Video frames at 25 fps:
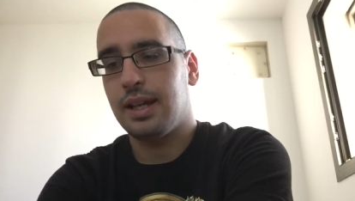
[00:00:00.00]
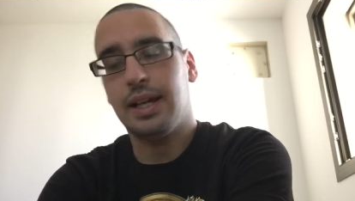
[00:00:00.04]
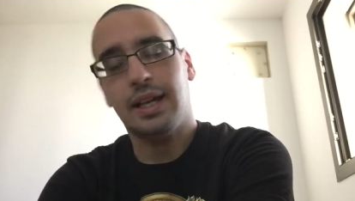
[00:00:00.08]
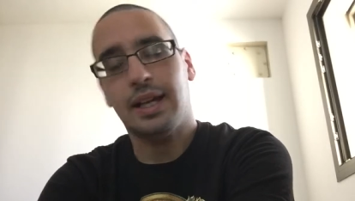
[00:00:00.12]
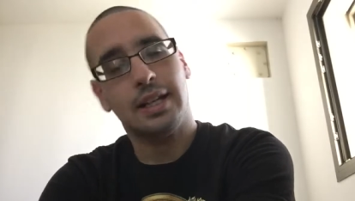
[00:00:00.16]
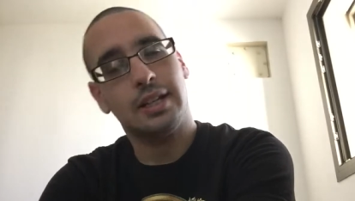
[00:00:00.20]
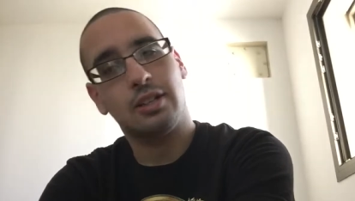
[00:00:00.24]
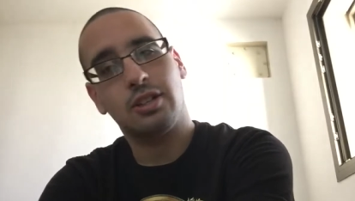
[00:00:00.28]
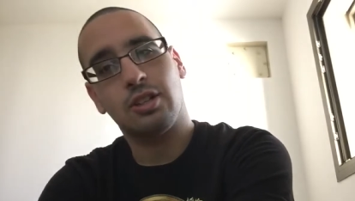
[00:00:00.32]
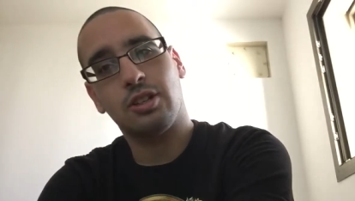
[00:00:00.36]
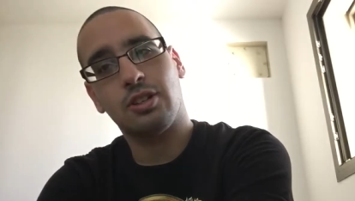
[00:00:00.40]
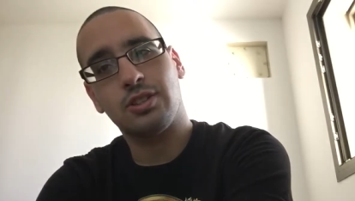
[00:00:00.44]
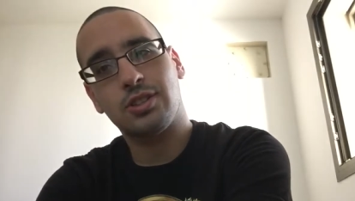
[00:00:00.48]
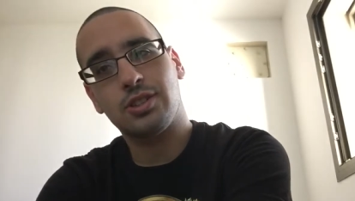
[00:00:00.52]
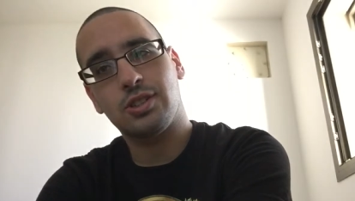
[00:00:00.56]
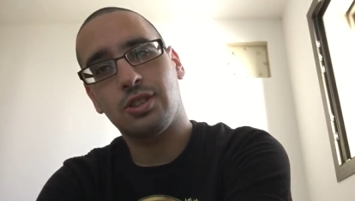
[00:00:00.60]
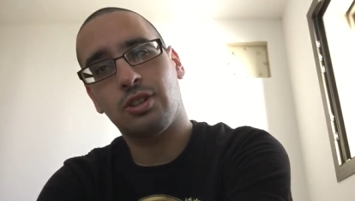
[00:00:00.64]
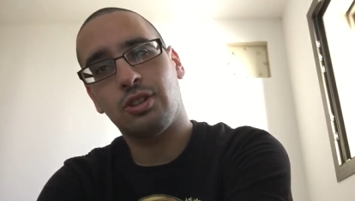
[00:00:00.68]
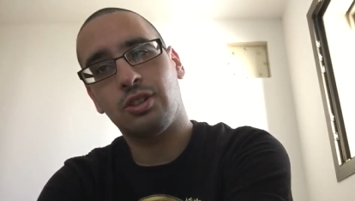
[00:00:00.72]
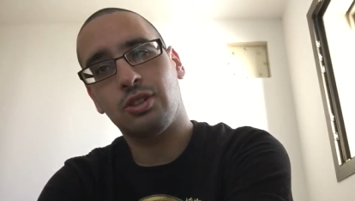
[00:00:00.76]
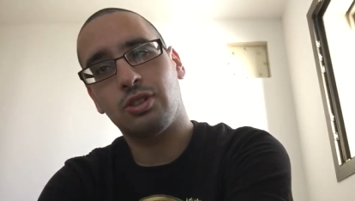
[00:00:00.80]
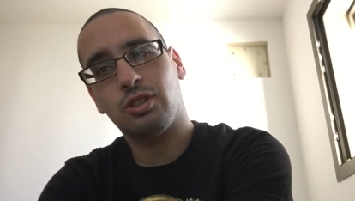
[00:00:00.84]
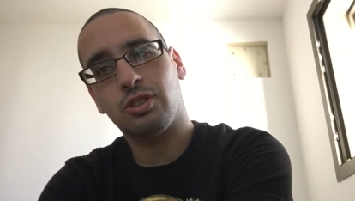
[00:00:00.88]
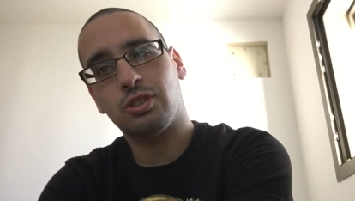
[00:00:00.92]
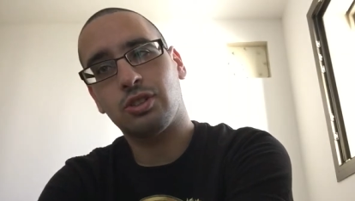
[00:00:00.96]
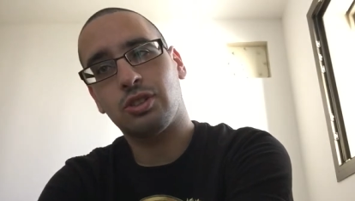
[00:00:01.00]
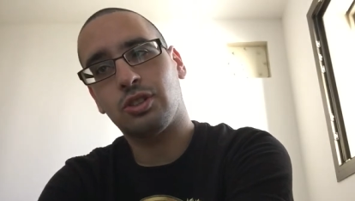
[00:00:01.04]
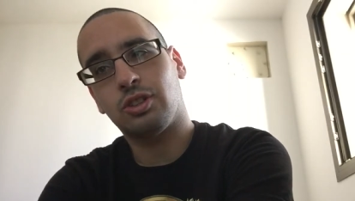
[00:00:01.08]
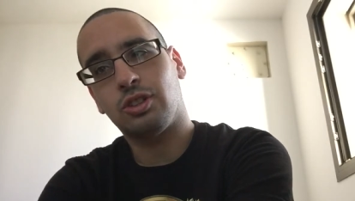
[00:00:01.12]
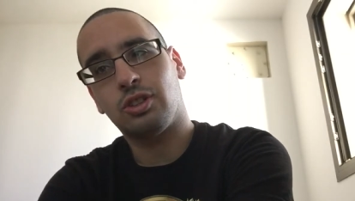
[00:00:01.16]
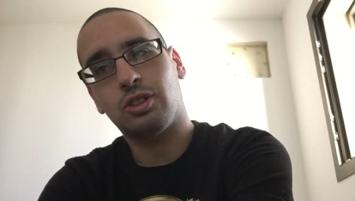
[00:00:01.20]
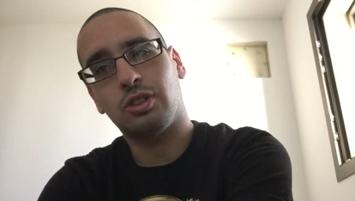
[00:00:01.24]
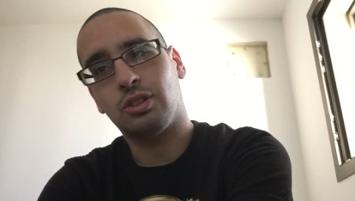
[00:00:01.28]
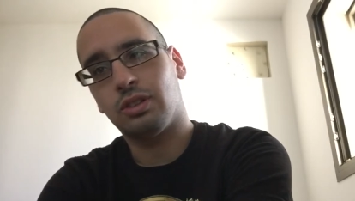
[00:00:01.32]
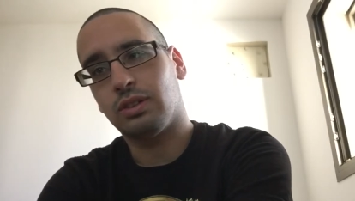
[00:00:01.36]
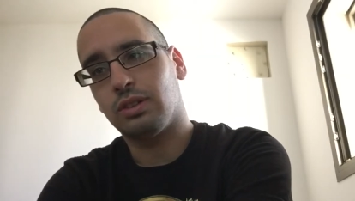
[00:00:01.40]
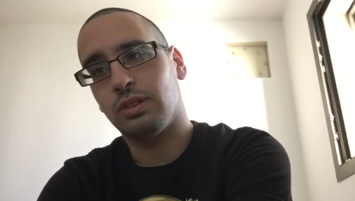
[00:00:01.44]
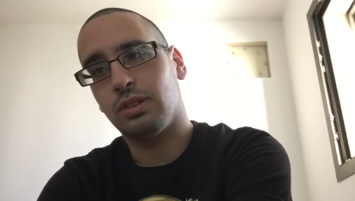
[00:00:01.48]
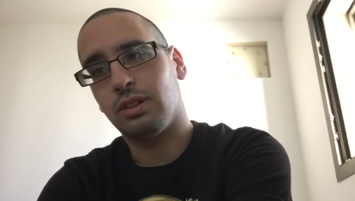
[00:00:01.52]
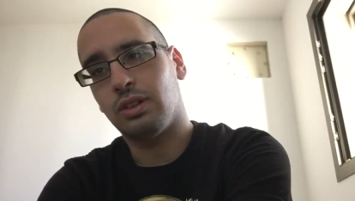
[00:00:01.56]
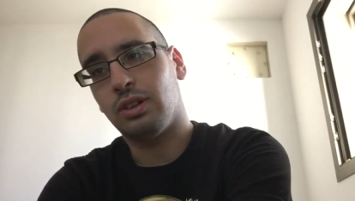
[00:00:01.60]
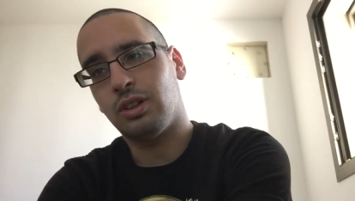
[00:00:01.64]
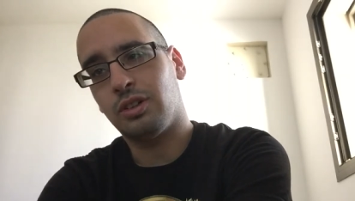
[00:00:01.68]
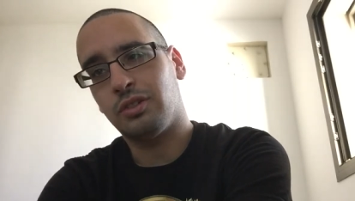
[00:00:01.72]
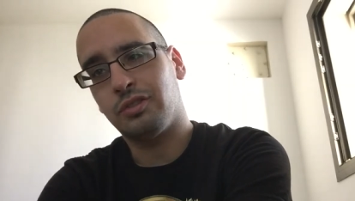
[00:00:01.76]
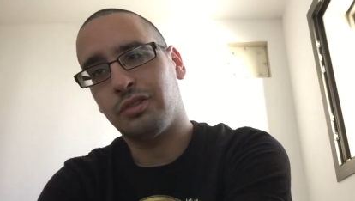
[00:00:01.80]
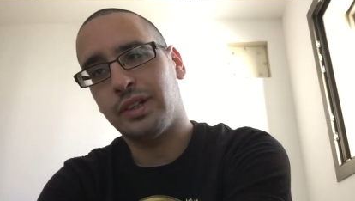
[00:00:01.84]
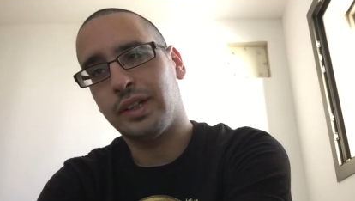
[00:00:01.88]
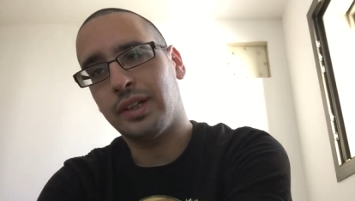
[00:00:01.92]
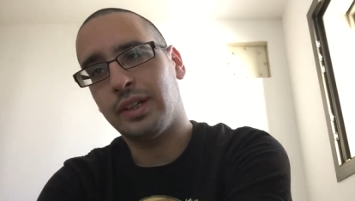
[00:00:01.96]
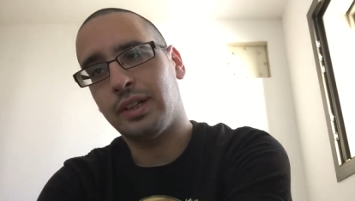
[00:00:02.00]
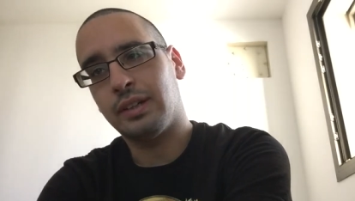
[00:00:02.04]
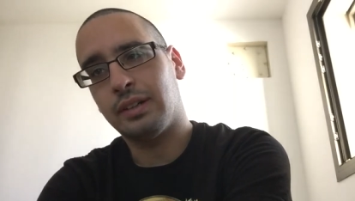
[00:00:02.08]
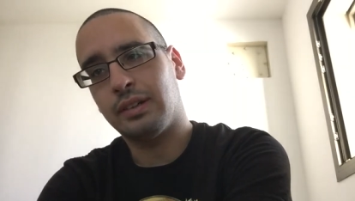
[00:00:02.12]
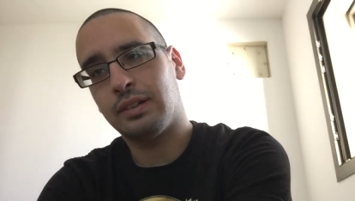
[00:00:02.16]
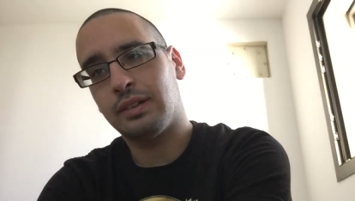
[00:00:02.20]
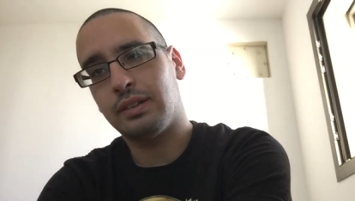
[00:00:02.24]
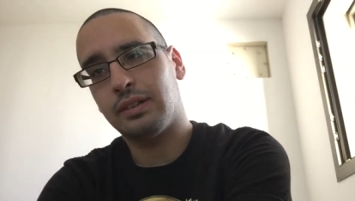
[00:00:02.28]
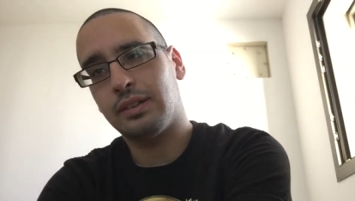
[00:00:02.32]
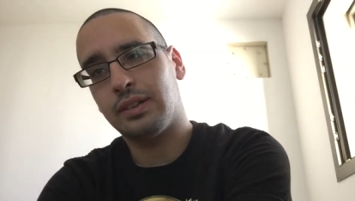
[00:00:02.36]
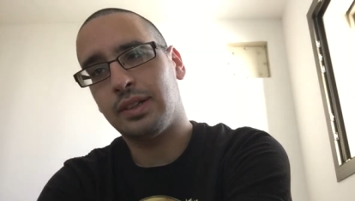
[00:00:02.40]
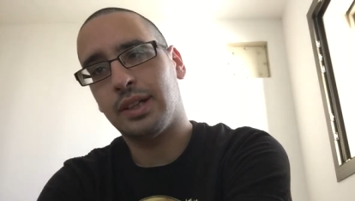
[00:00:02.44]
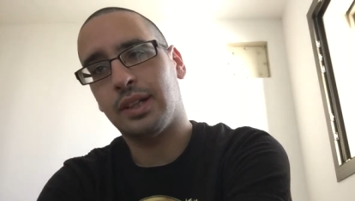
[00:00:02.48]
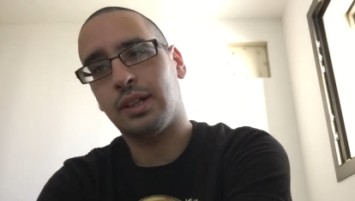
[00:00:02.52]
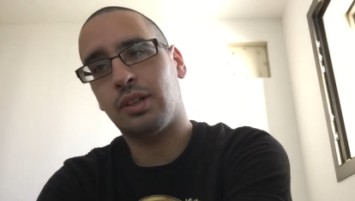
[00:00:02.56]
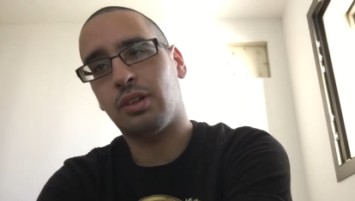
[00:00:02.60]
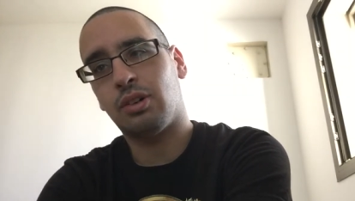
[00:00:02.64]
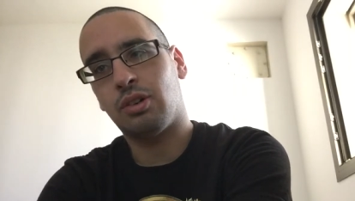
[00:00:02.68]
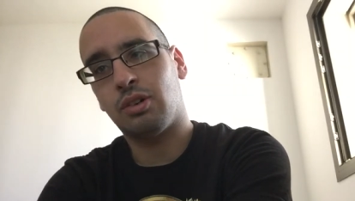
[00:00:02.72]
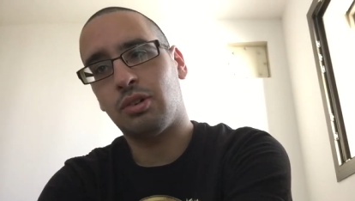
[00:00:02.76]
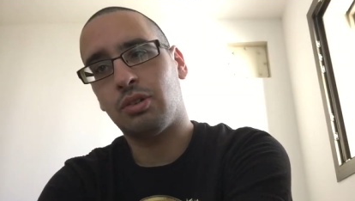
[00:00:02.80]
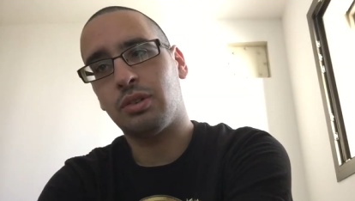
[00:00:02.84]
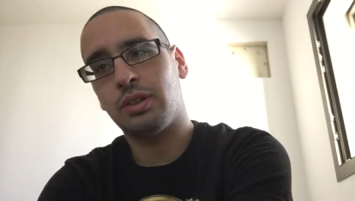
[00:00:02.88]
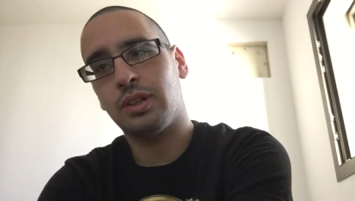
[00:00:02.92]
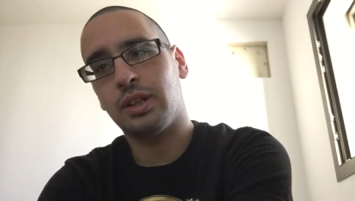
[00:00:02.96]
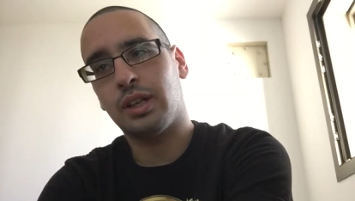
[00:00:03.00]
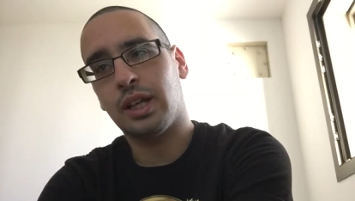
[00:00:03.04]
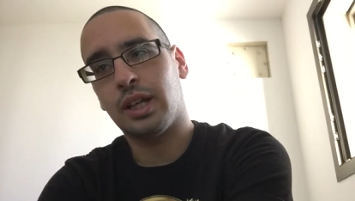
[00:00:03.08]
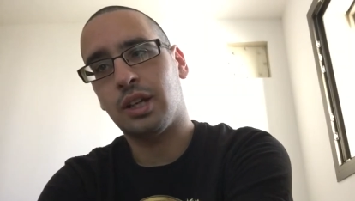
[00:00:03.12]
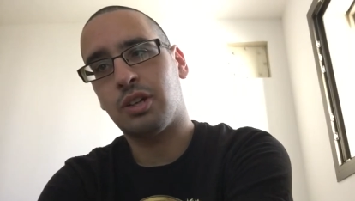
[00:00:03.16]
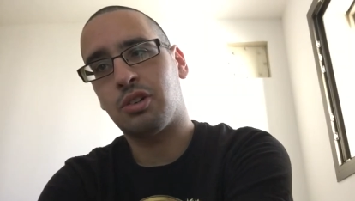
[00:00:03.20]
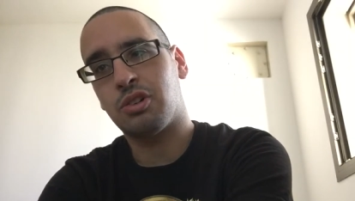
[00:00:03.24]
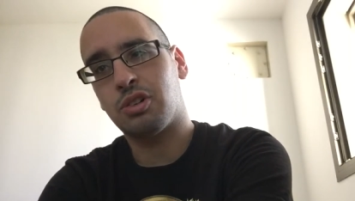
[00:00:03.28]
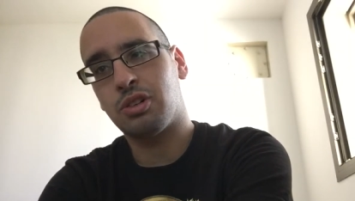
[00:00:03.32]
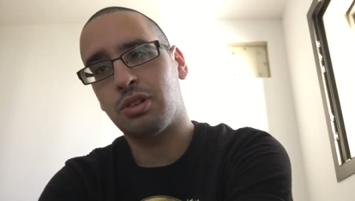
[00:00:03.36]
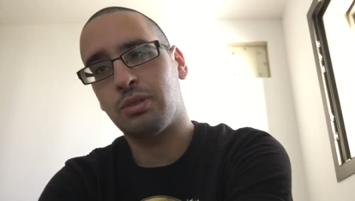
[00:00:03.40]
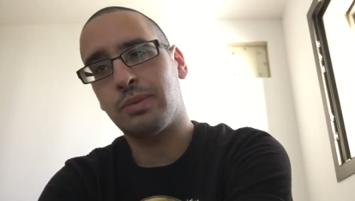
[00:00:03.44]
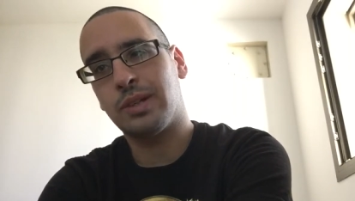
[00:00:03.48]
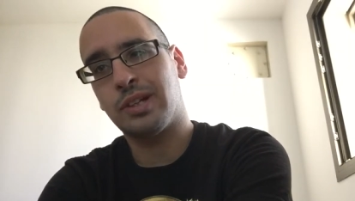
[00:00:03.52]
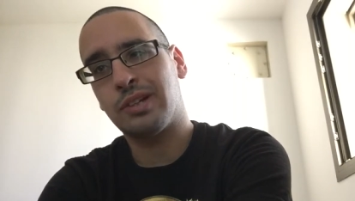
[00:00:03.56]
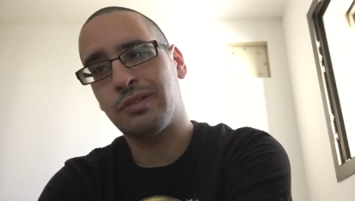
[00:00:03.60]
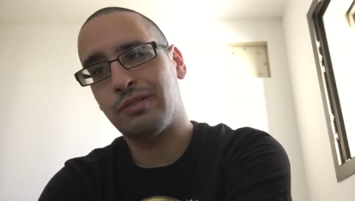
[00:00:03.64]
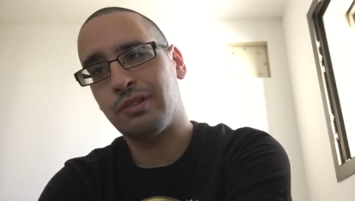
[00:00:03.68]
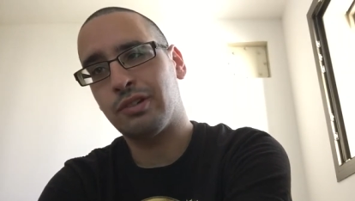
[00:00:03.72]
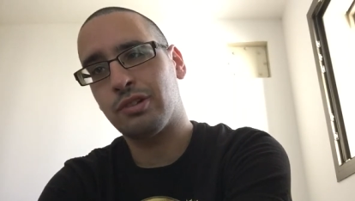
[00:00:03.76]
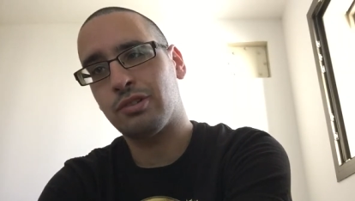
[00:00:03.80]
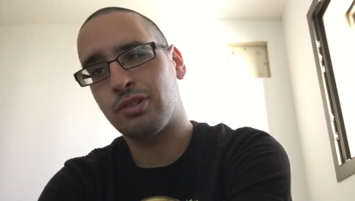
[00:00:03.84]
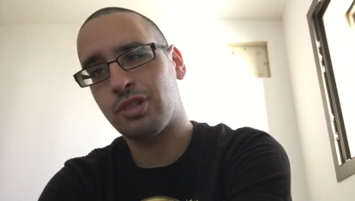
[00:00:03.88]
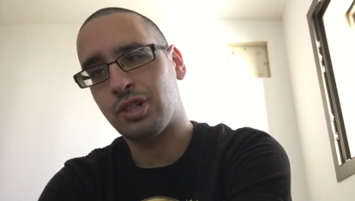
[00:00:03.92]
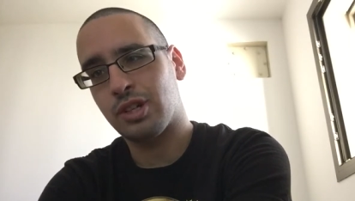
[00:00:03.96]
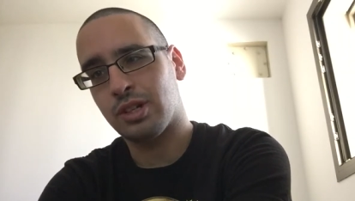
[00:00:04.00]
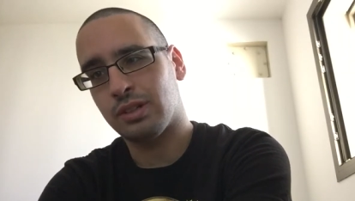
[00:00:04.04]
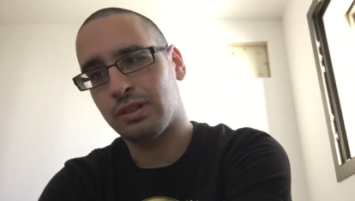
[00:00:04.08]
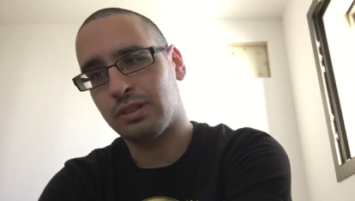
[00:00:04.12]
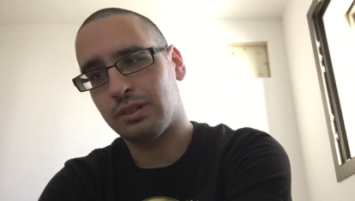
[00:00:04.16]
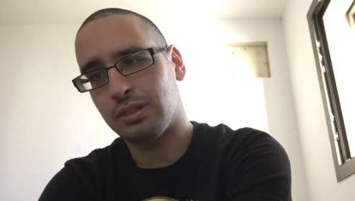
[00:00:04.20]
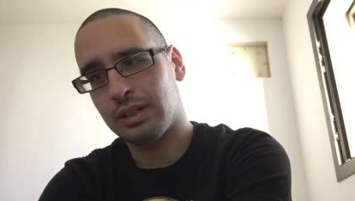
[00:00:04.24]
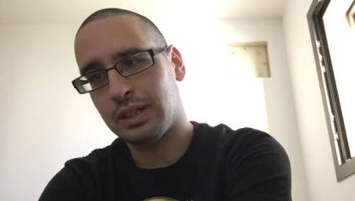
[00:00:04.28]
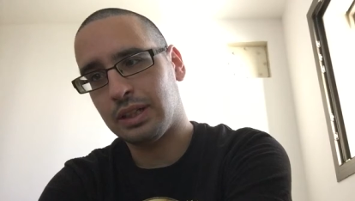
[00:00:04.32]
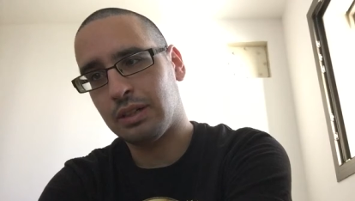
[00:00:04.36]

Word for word: it lost all control over their own economic future,